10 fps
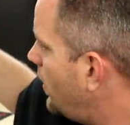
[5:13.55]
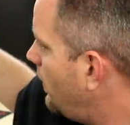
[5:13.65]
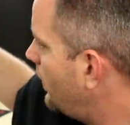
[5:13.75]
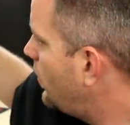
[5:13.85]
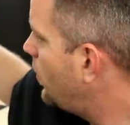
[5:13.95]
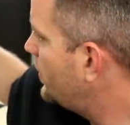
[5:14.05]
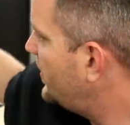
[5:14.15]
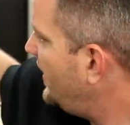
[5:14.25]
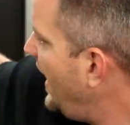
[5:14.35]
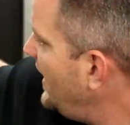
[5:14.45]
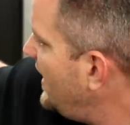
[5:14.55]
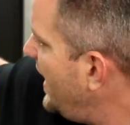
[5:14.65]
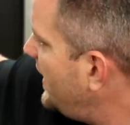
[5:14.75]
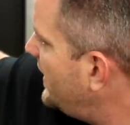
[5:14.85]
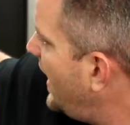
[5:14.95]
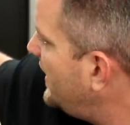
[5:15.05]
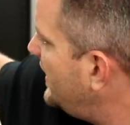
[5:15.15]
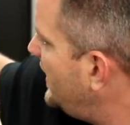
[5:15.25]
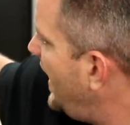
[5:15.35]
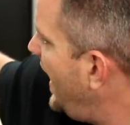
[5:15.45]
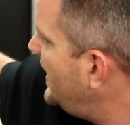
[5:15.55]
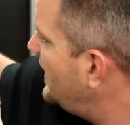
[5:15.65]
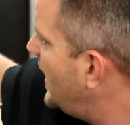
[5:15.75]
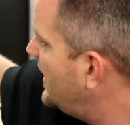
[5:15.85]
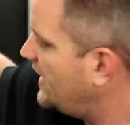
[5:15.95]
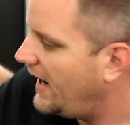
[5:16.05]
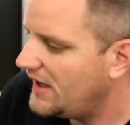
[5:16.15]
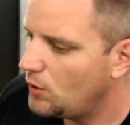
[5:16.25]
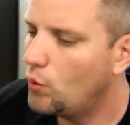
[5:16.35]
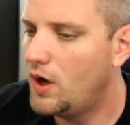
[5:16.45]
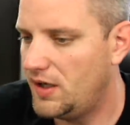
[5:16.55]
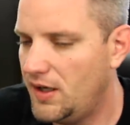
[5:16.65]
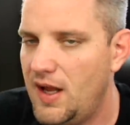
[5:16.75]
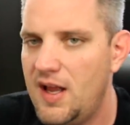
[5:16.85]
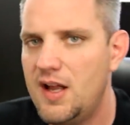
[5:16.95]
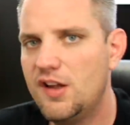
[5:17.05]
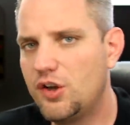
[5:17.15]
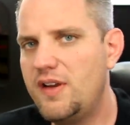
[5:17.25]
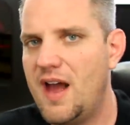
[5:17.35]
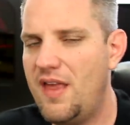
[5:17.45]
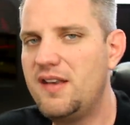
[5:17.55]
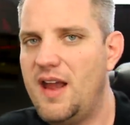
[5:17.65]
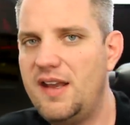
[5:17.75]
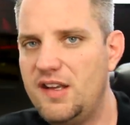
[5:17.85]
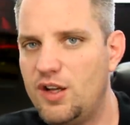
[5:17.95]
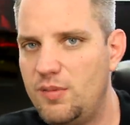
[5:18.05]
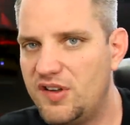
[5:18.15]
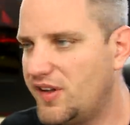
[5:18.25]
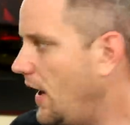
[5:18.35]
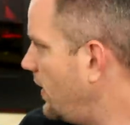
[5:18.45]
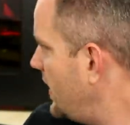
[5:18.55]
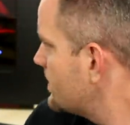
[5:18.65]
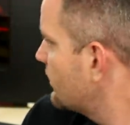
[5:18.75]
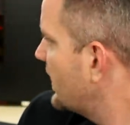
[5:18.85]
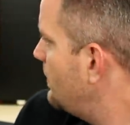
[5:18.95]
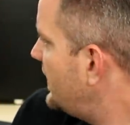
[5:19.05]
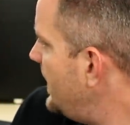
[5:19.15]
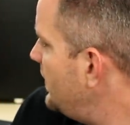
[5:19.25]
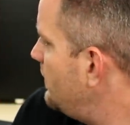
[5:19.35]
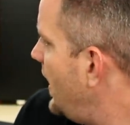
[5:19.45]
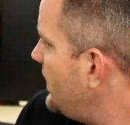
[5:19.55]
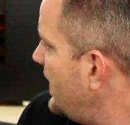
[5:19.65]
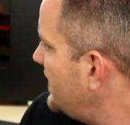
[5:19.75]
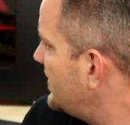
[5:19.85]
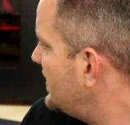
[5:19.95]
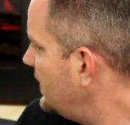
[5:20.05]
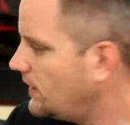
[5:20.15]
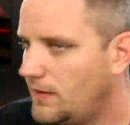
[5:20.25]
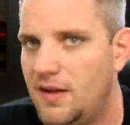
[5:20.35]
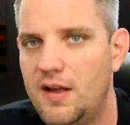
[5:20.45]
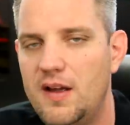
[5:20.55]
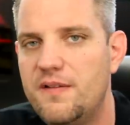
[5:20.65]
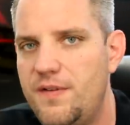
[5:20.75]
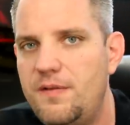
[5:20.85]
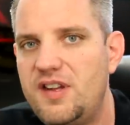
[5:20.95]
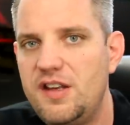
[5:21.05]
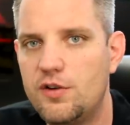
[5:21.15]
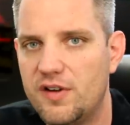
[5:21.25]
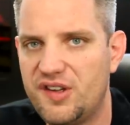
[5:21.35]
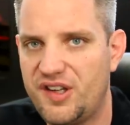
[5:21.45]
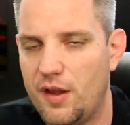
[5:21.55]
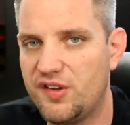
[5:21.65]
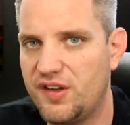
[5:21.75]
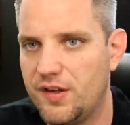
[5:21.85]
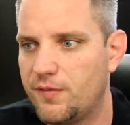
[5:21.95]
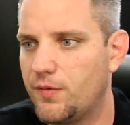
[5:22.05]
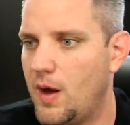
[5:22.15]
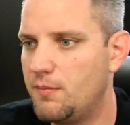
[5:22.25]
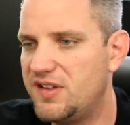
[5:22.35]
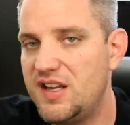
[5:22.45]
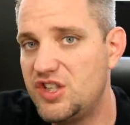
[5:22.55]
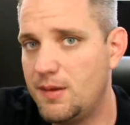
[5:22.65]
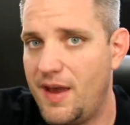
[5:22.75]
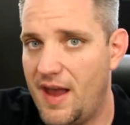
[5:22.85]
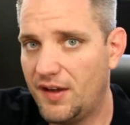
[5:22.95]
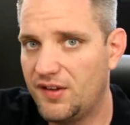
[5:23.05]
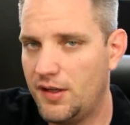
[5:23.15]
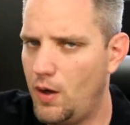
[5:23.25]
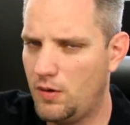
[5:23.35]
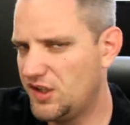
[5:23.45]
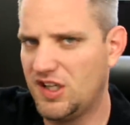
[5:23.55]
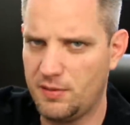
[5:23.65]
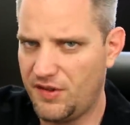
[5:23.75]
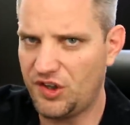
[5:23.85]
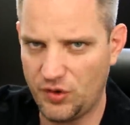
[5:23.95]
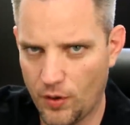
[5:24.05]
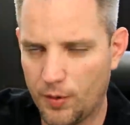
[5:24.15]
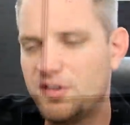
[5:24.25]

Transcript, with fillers: on all the cores is 88, 90, 89, and 81. So yeah, that 90 could be scary. But keep in mind, that's still 15 degrees Celsius from TJ Maxx. And no, we're not talking about the store, we're